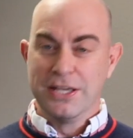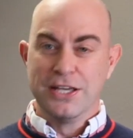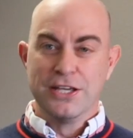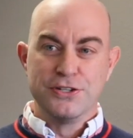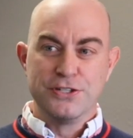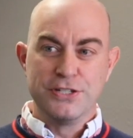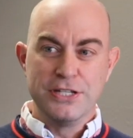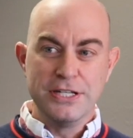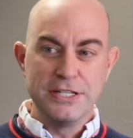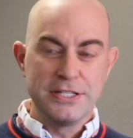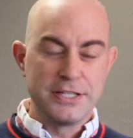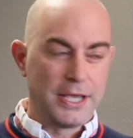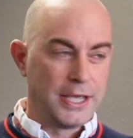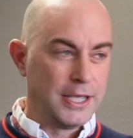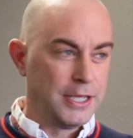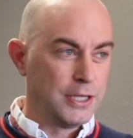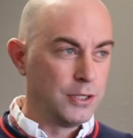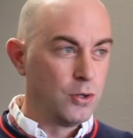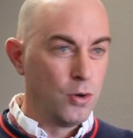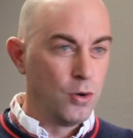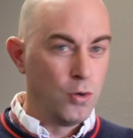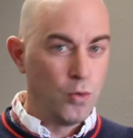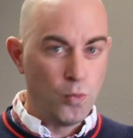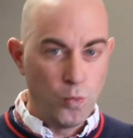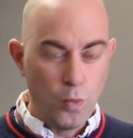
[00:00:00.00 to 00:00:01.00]
she's saying,
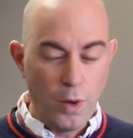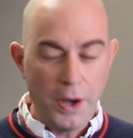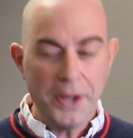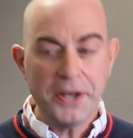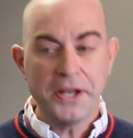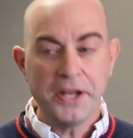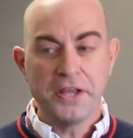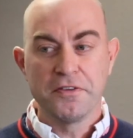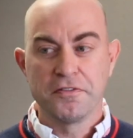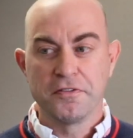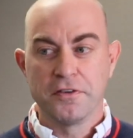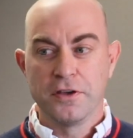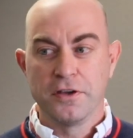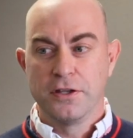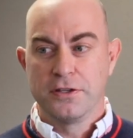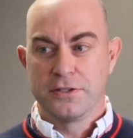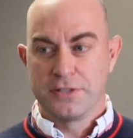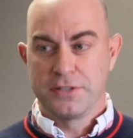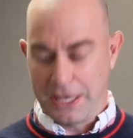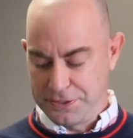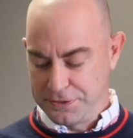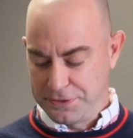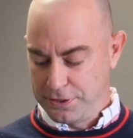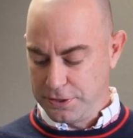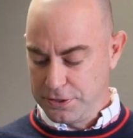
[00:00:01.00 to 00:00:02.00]
what if
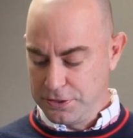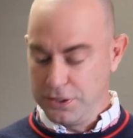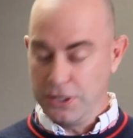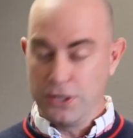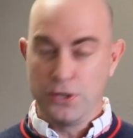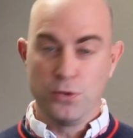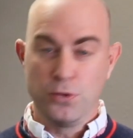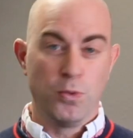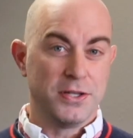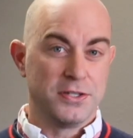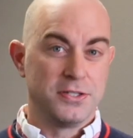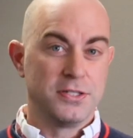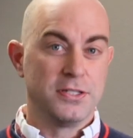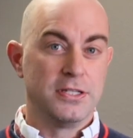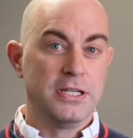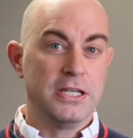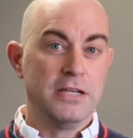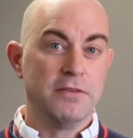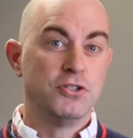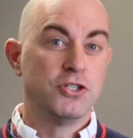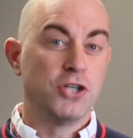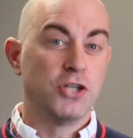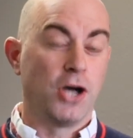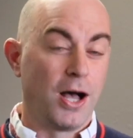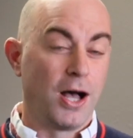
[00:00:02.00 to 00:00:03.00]
Tesla did what
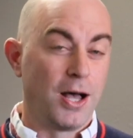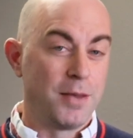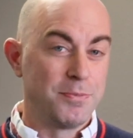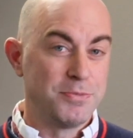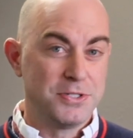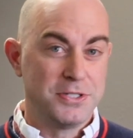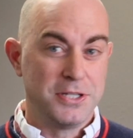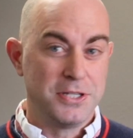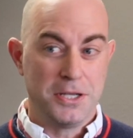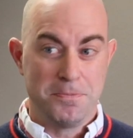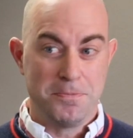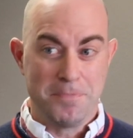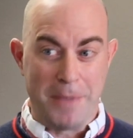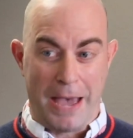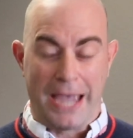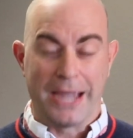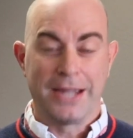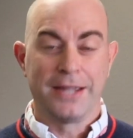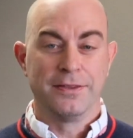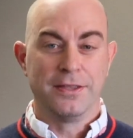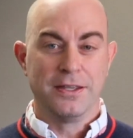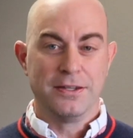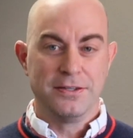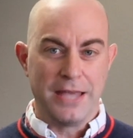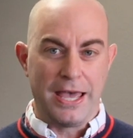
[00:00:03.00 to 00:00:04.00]
Steve Jobs did back
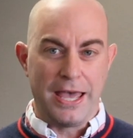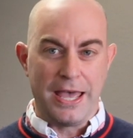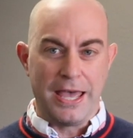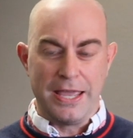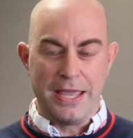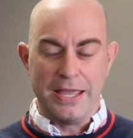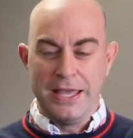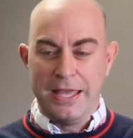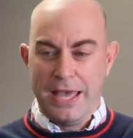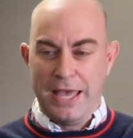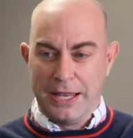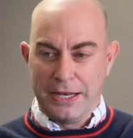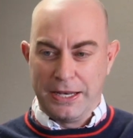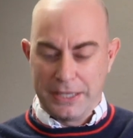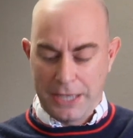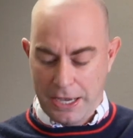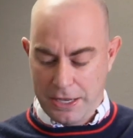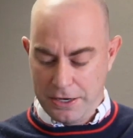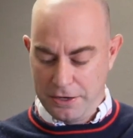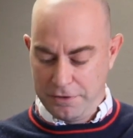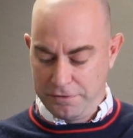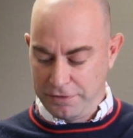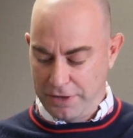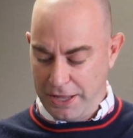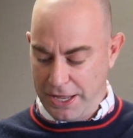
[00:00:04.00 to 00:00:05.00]
in the day and
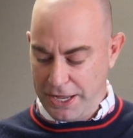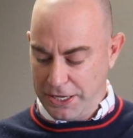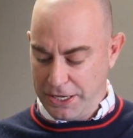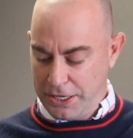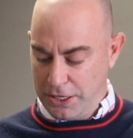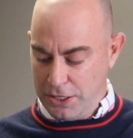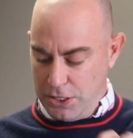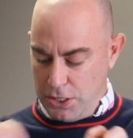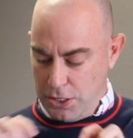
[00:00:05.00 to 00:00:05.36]
kind of like